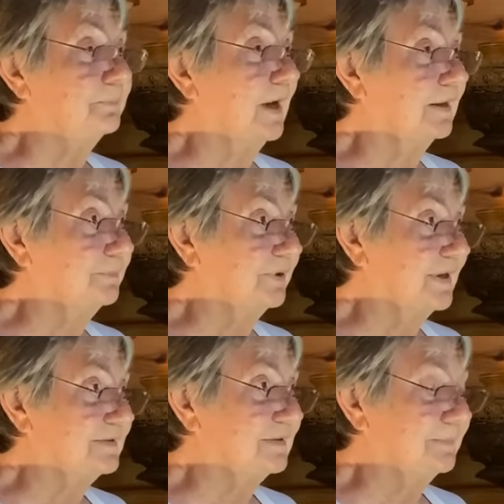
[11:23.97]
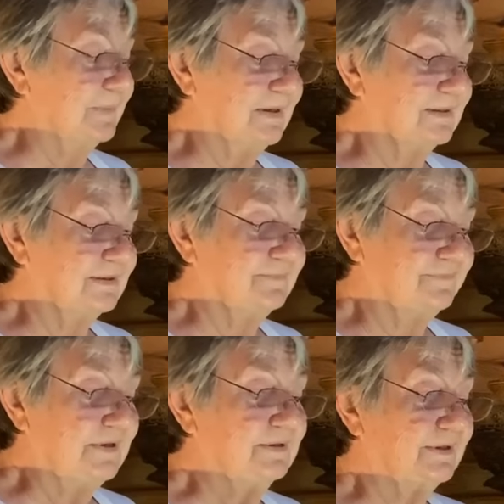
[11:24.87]
unpleasant bodily
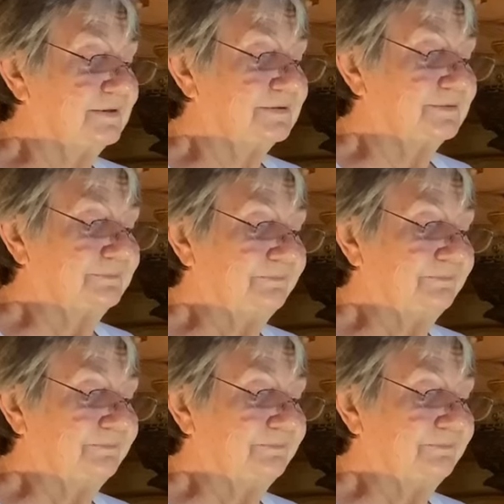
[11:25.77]
feelings.